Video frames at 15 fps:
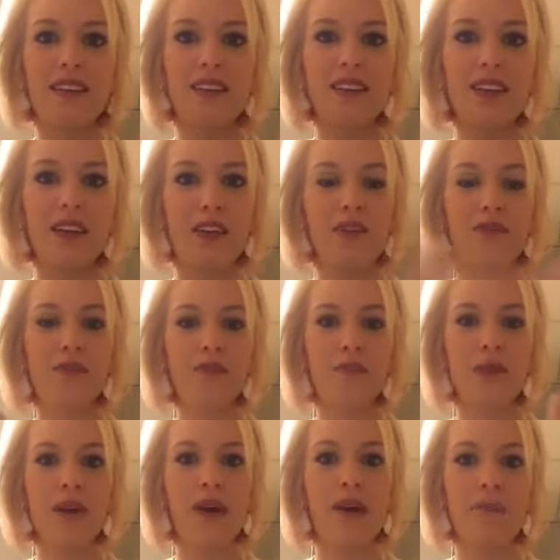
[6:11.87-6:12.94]
you know,
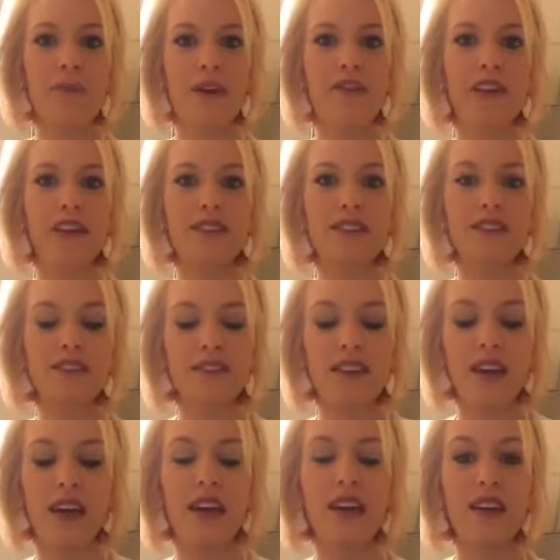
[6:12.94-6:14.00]
be all perfect
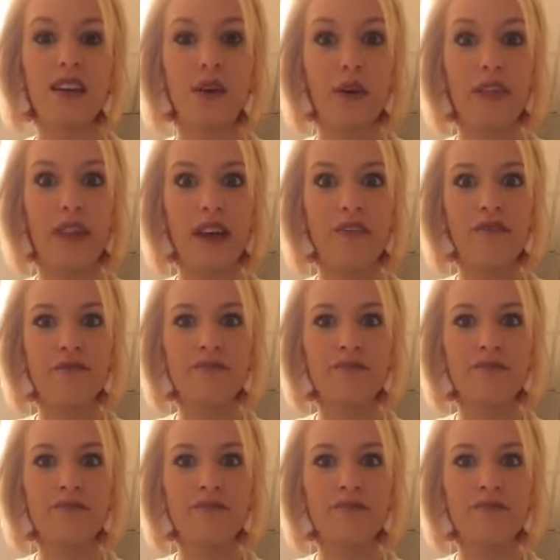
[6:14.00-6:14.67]
going live.